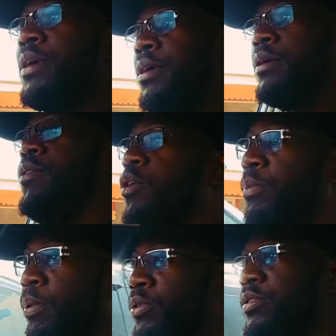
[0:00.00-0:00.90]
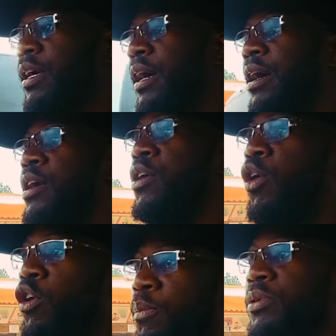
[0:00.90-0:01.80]
me on both
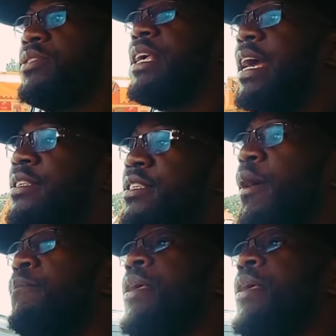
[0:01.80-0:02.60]
sides.